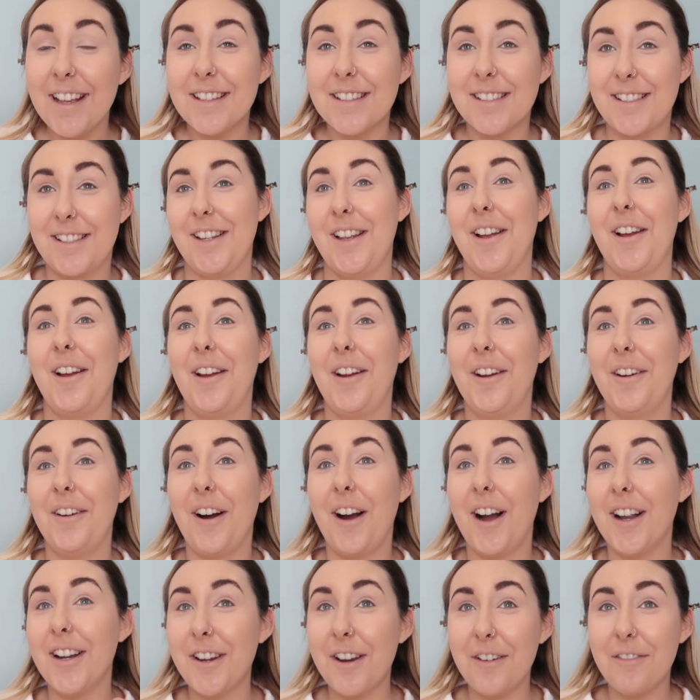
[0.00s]
so
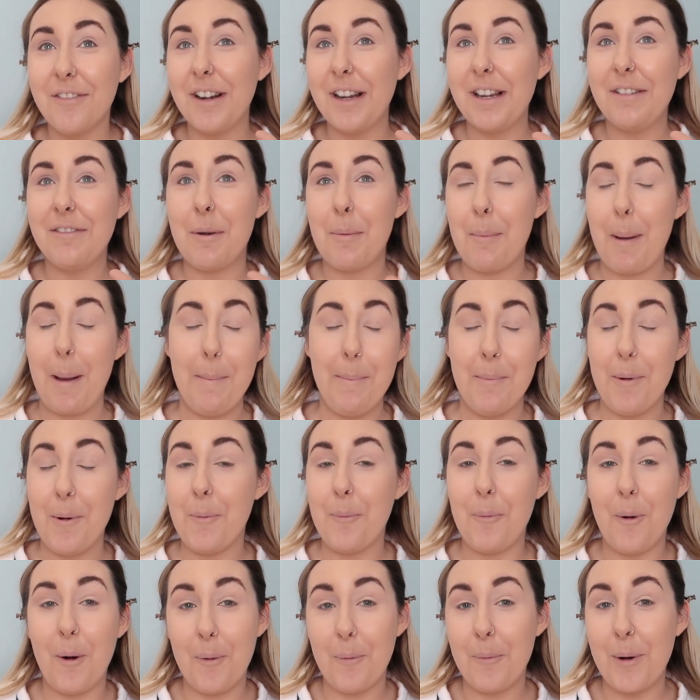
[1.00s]
I don't really remember
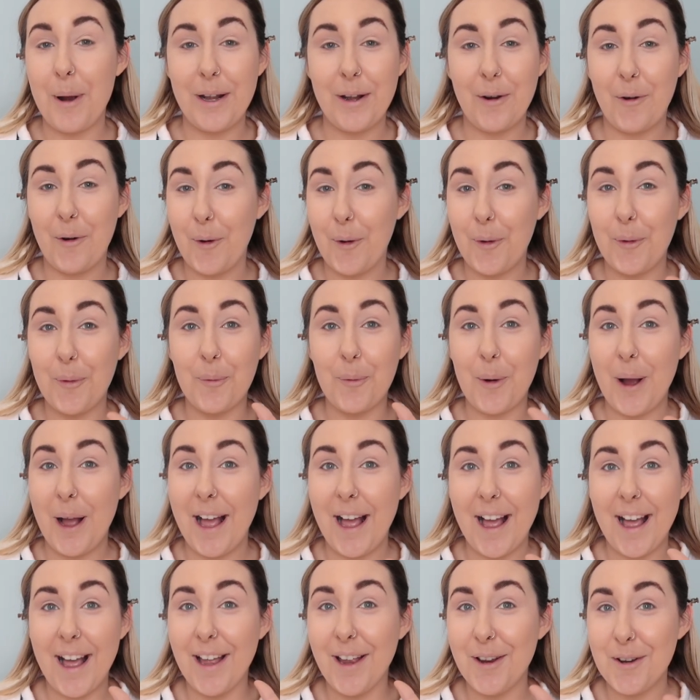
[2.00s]
what went on where,